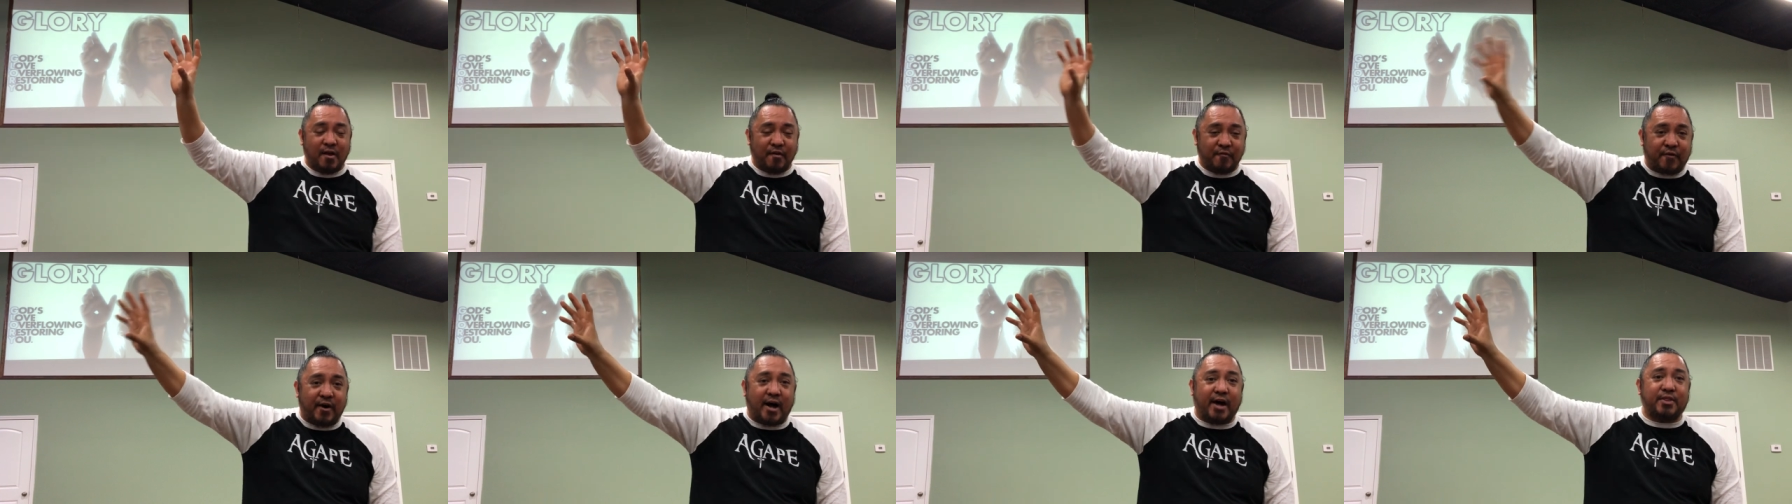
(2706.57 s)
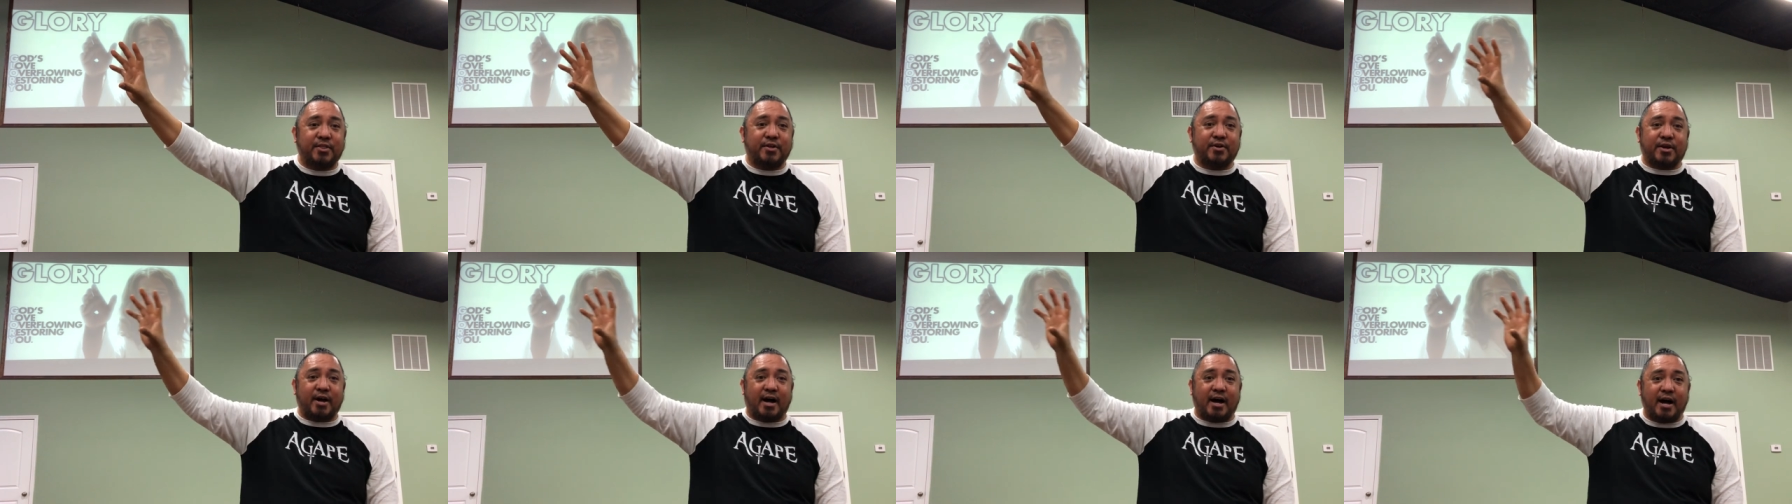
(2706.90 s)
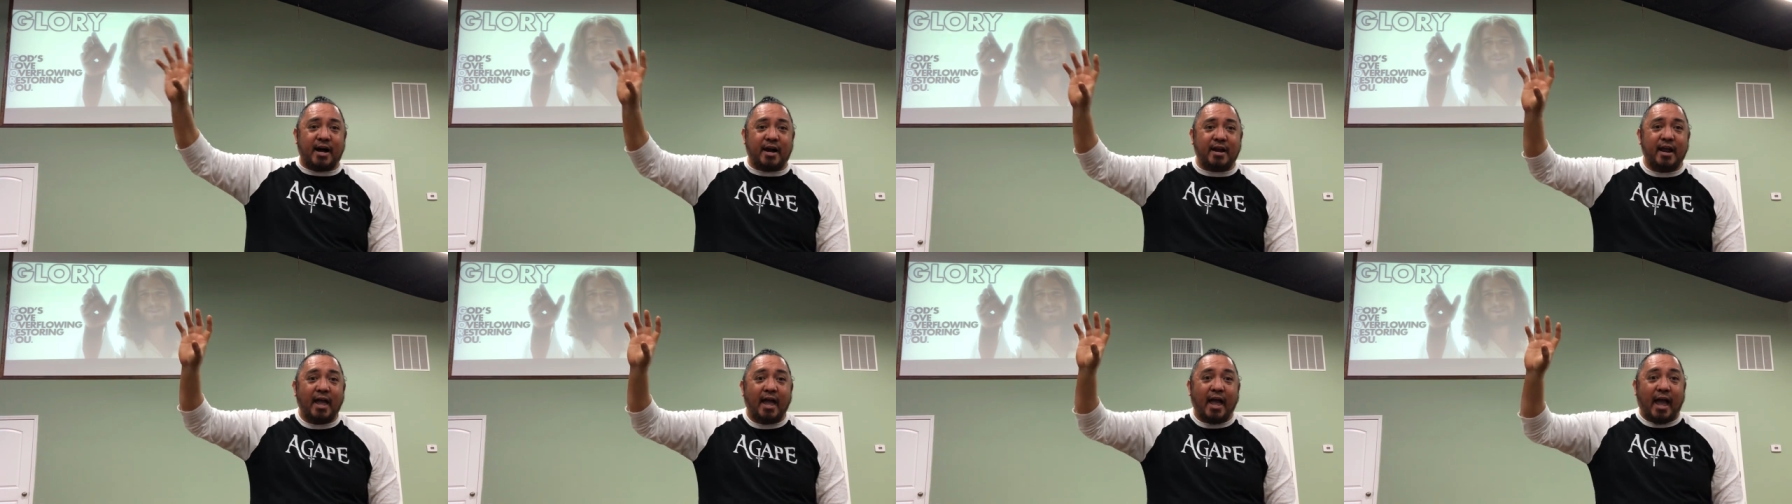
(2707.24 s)
Father
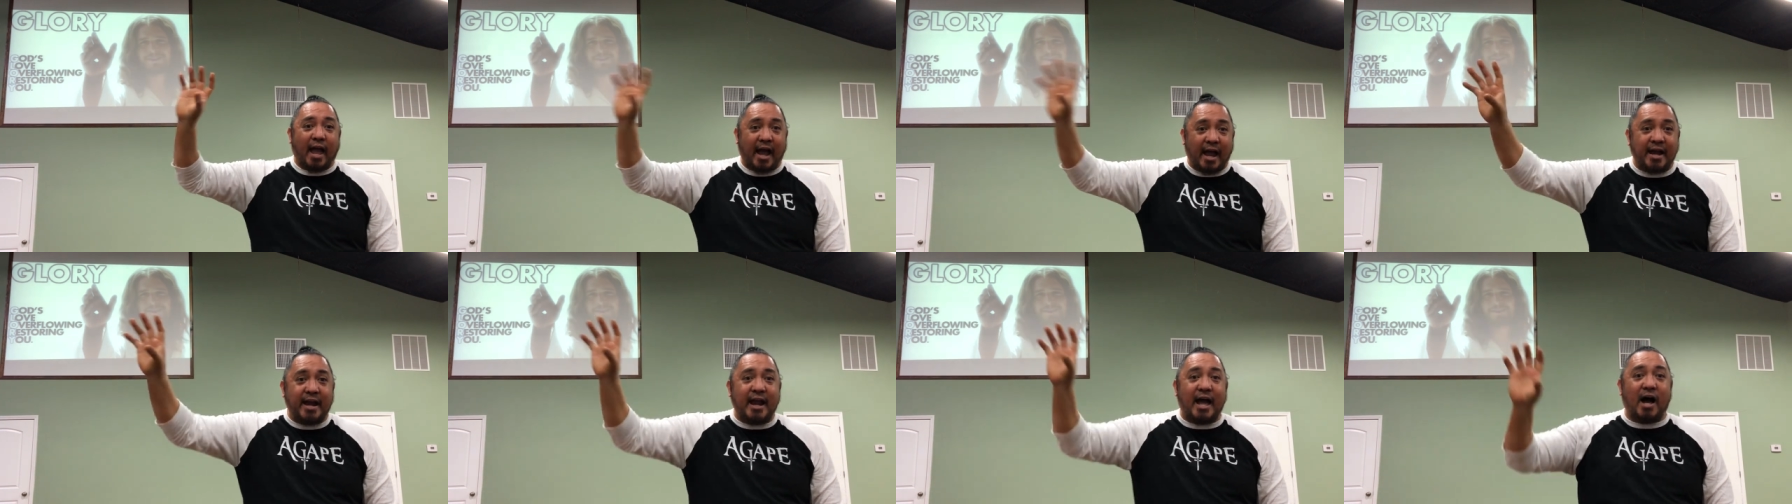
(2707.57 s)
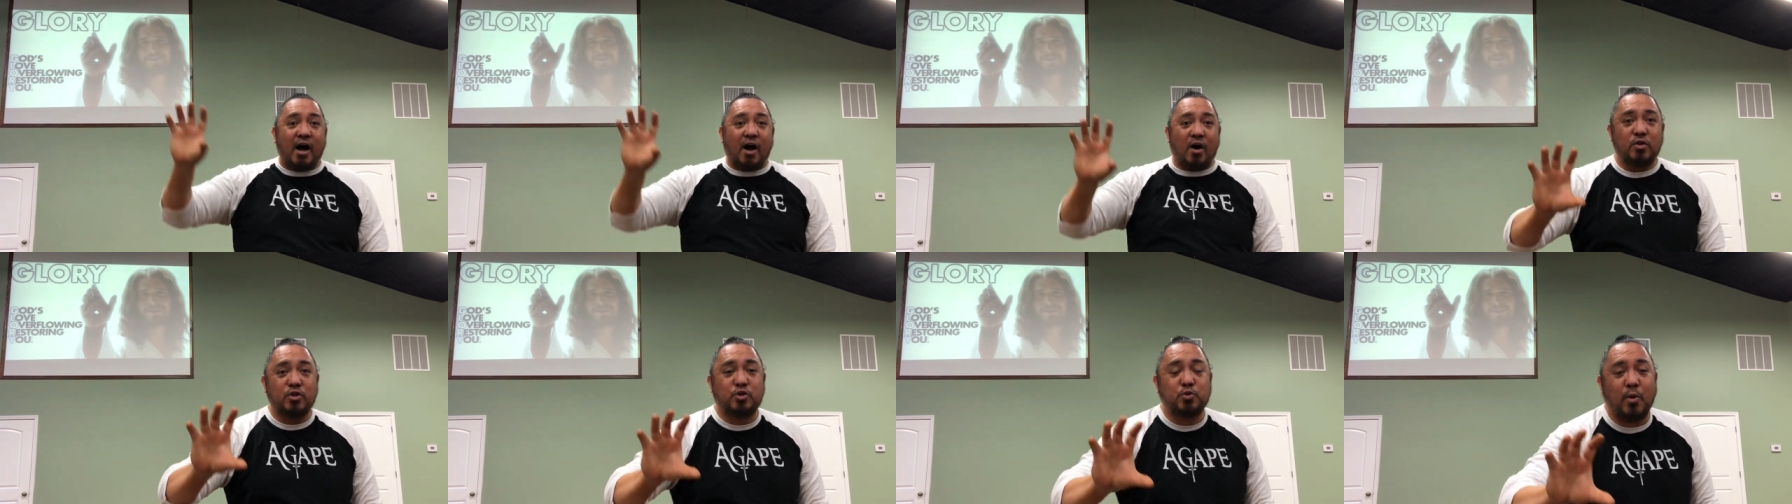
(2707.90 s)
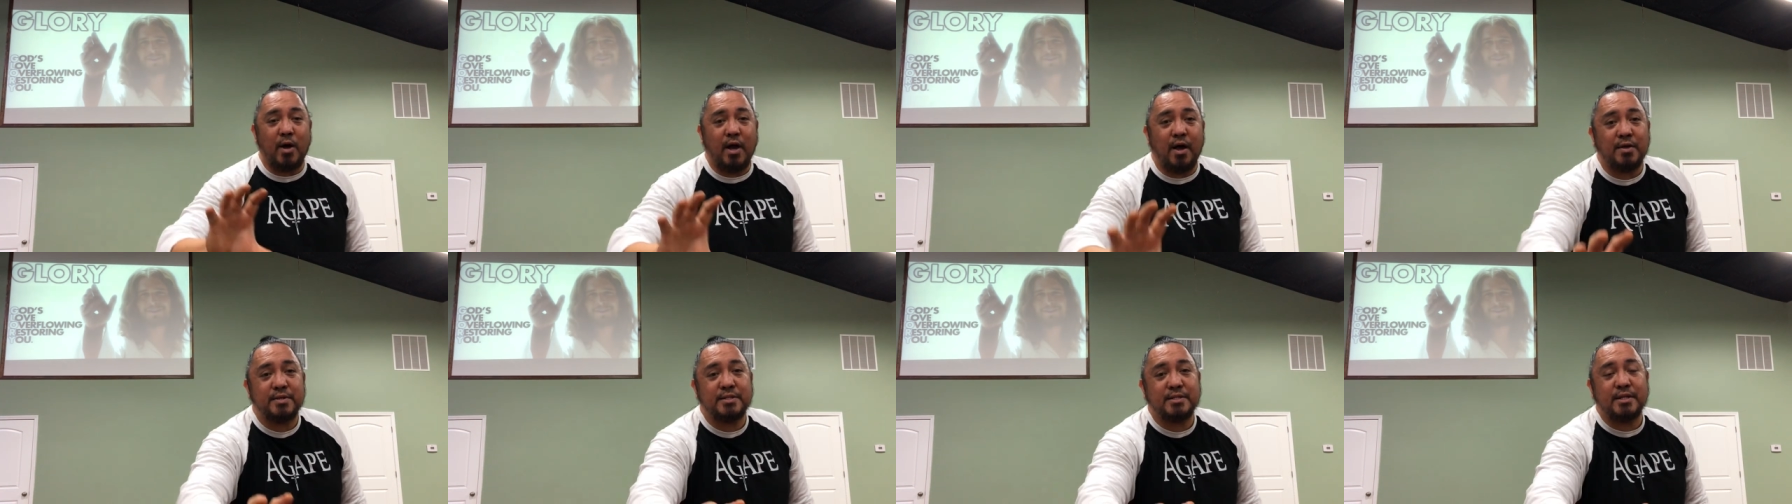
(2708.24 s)
God, and now
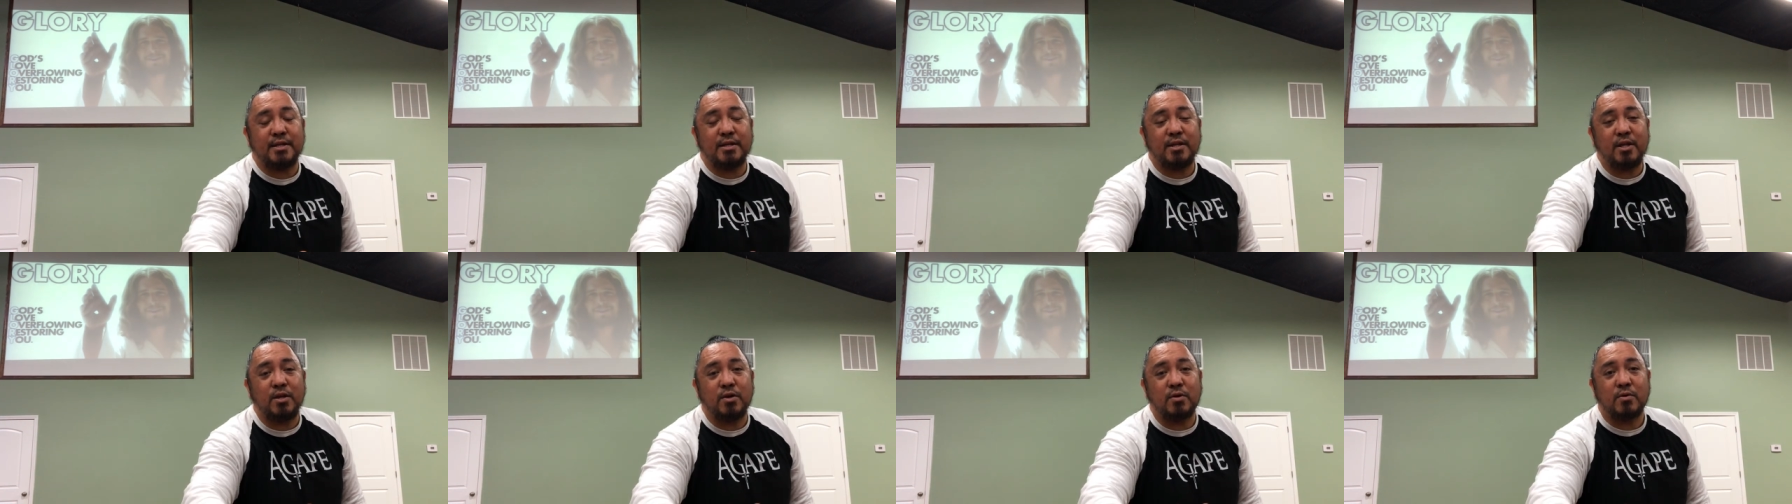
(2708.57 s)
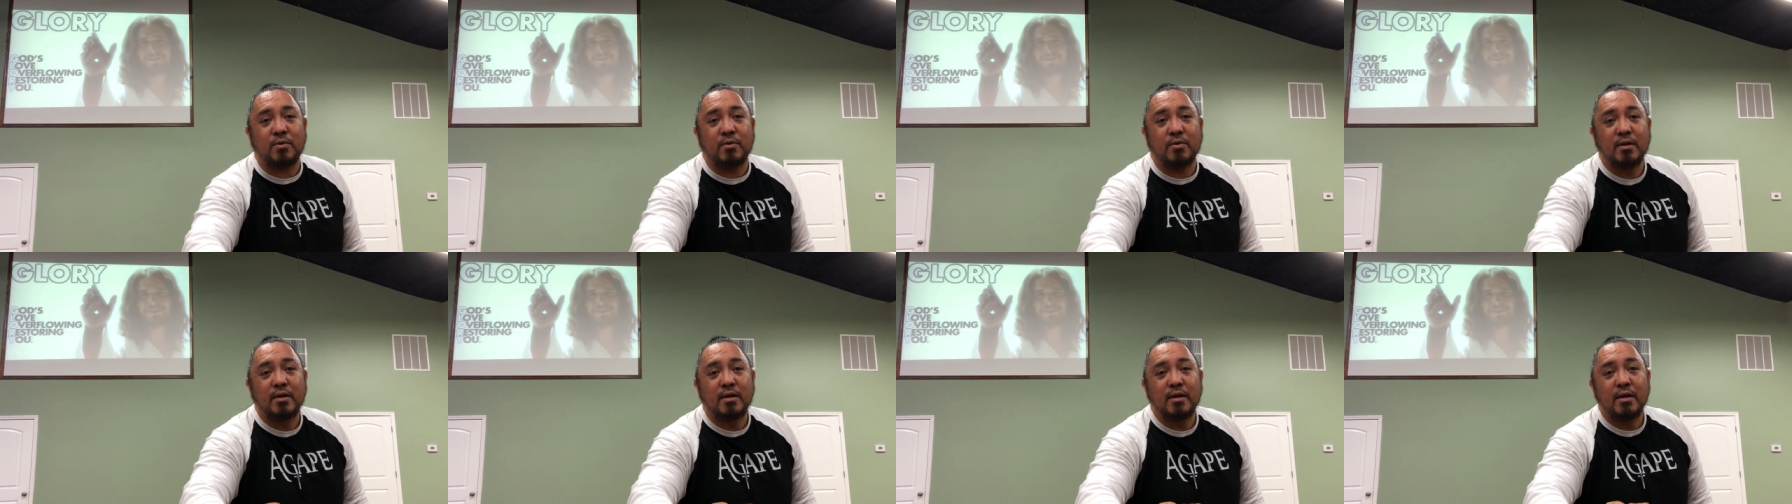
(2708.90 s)
dwells in you.